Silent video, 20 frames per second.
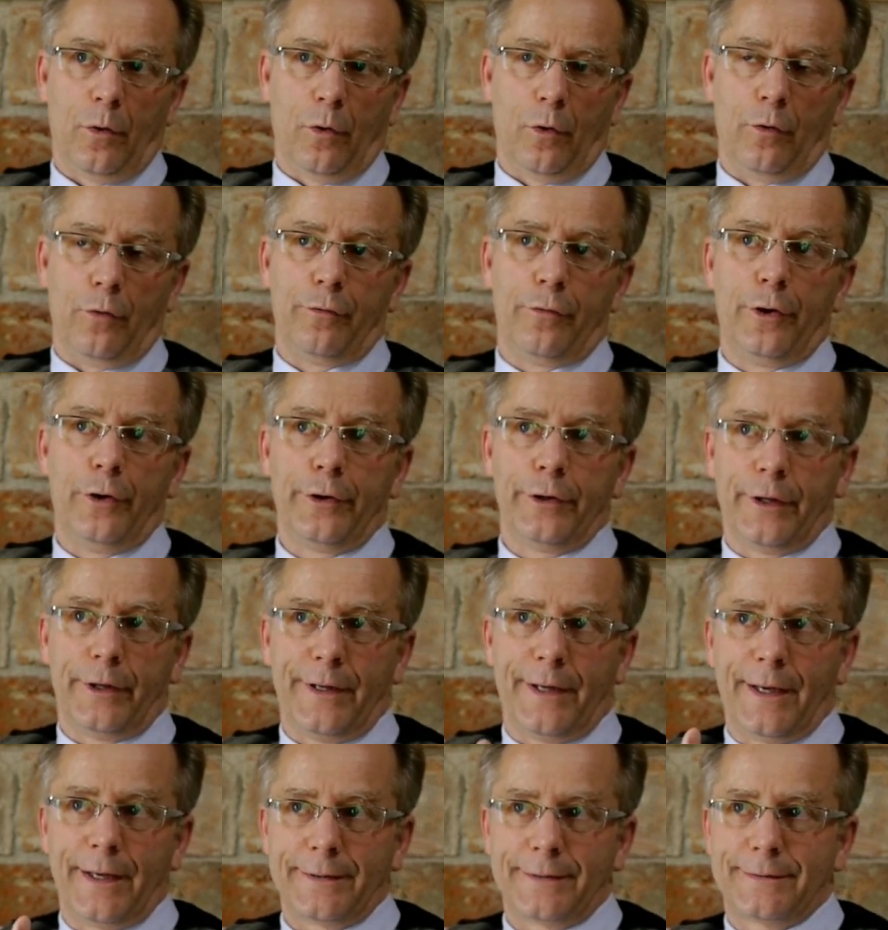Over the
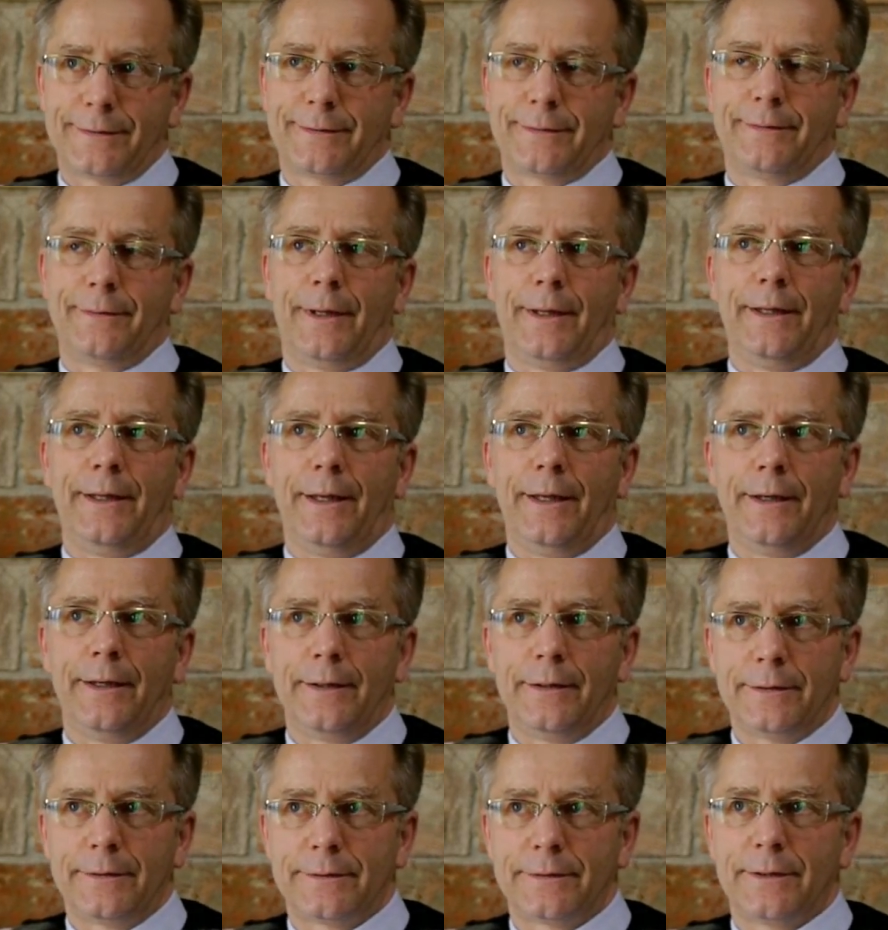next
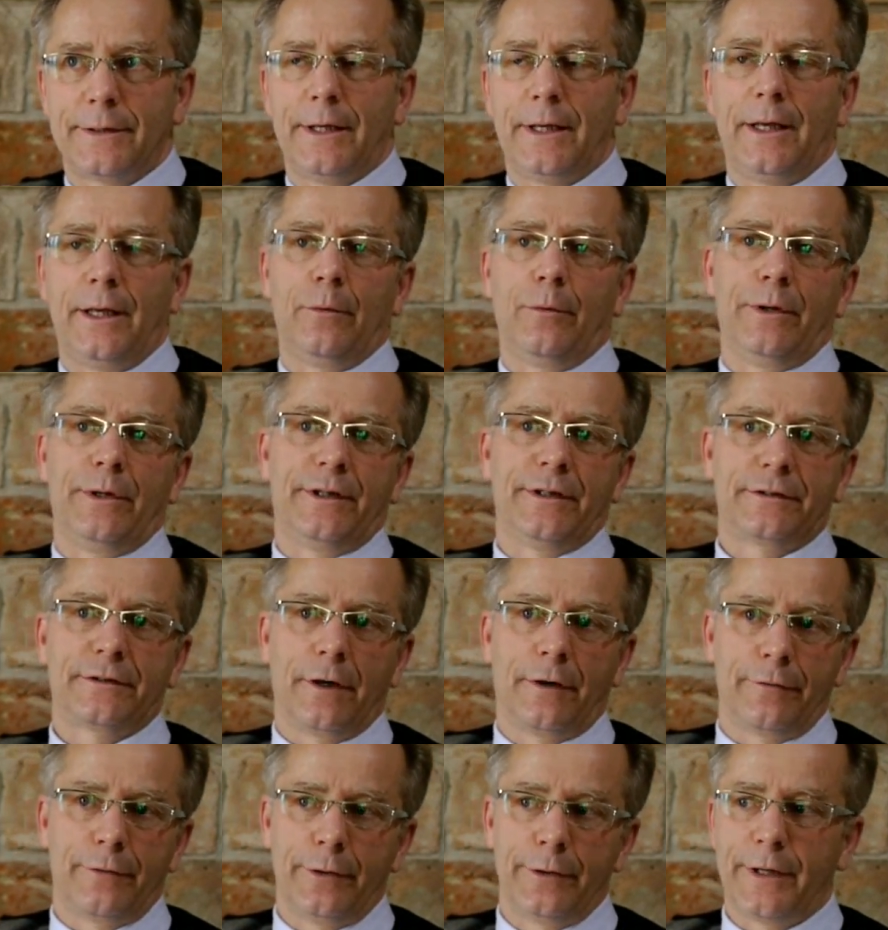years, he would
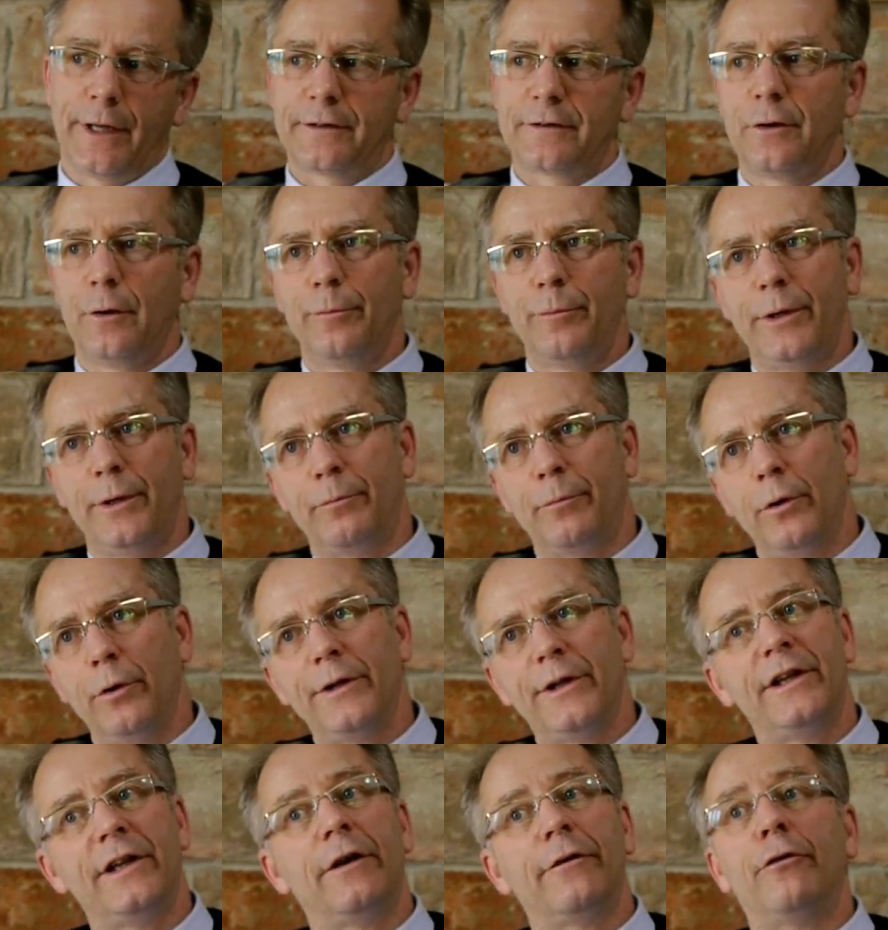discover that some people,
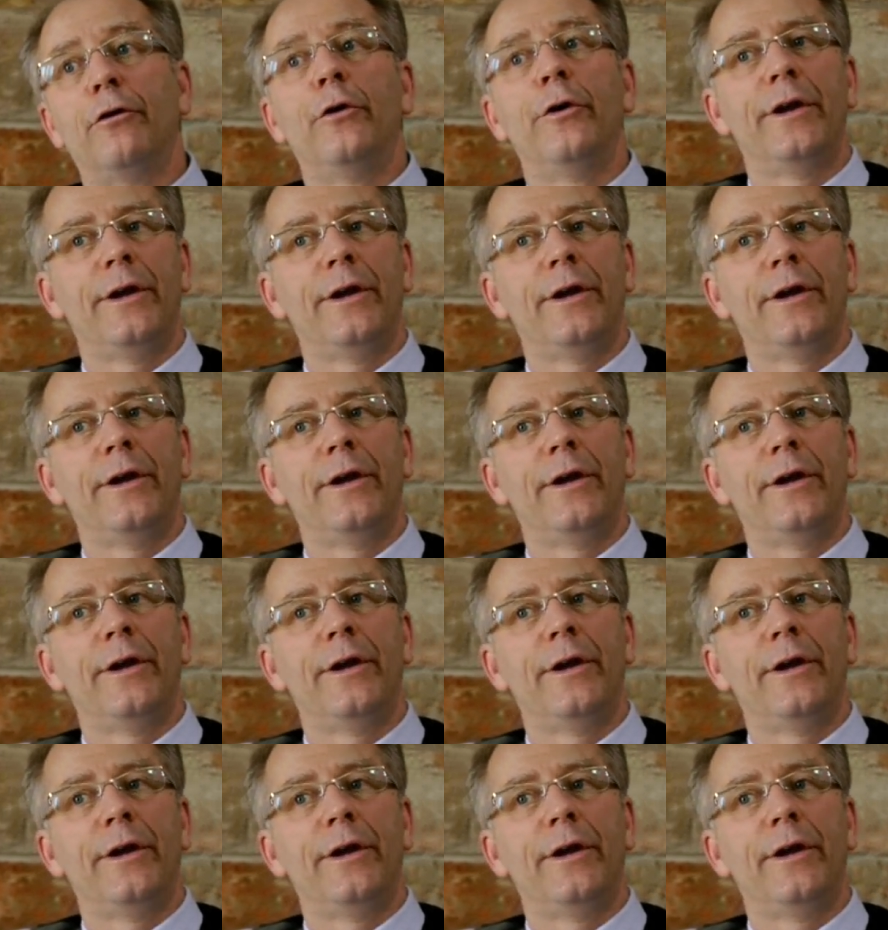they never